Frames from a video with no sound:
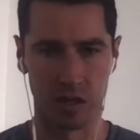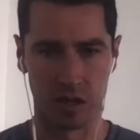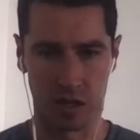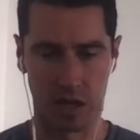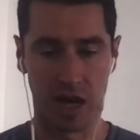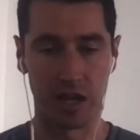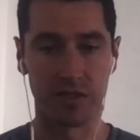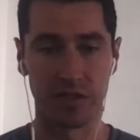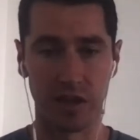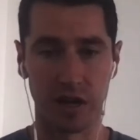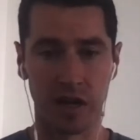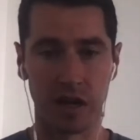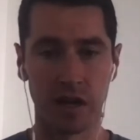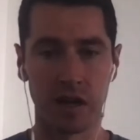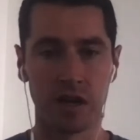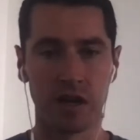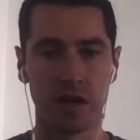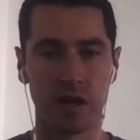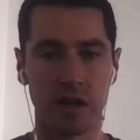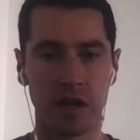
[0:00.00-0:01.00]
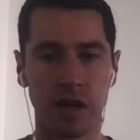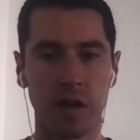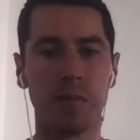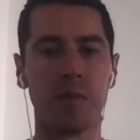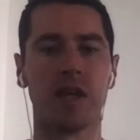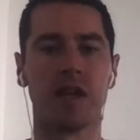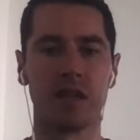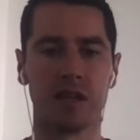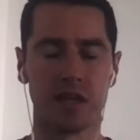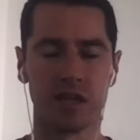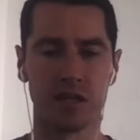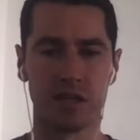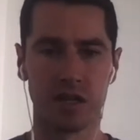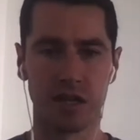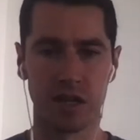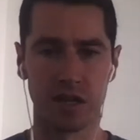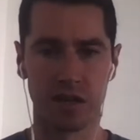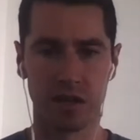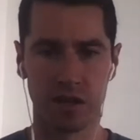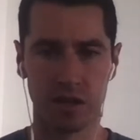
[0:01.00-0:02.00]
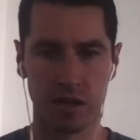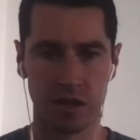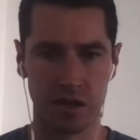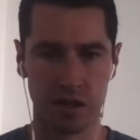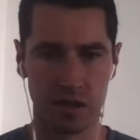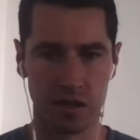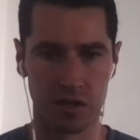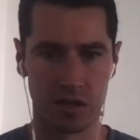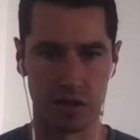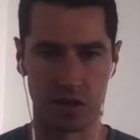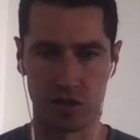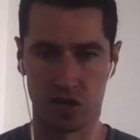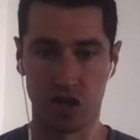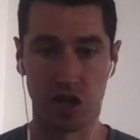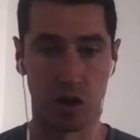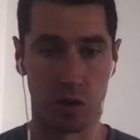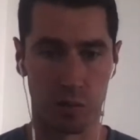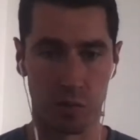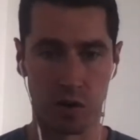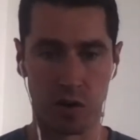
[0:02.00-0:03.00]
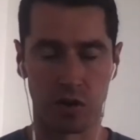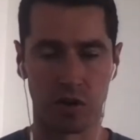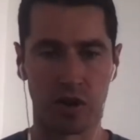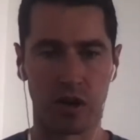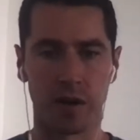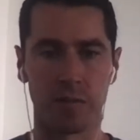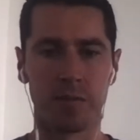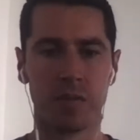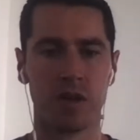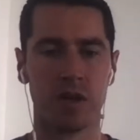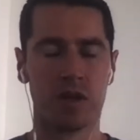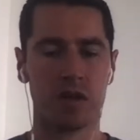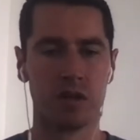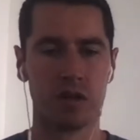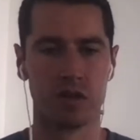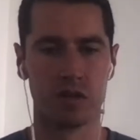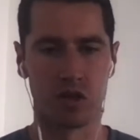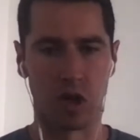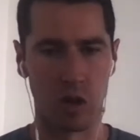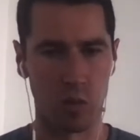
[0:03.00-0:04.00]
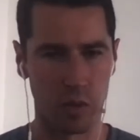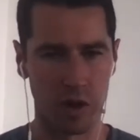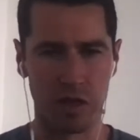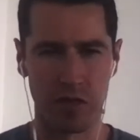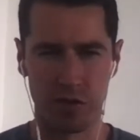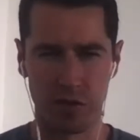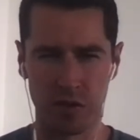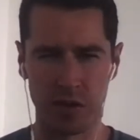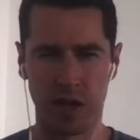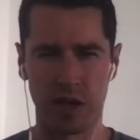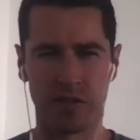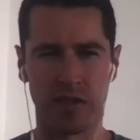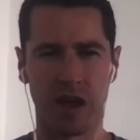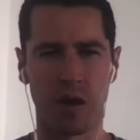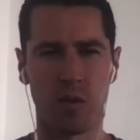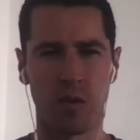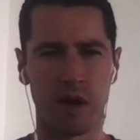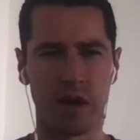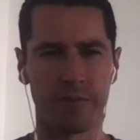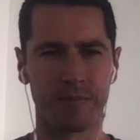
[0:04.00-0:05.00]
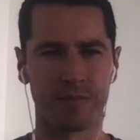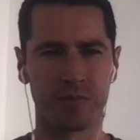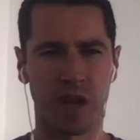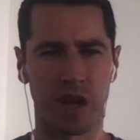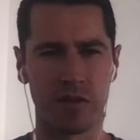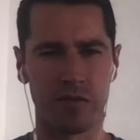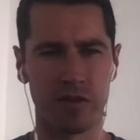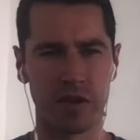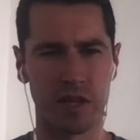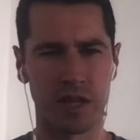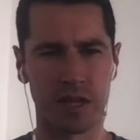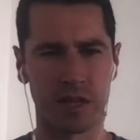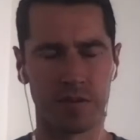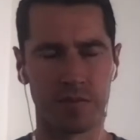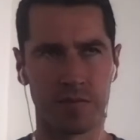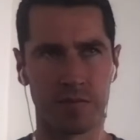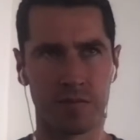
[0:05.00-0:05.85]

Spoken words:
Got there, immediately did the zero program. So I went through that. That way, I feel like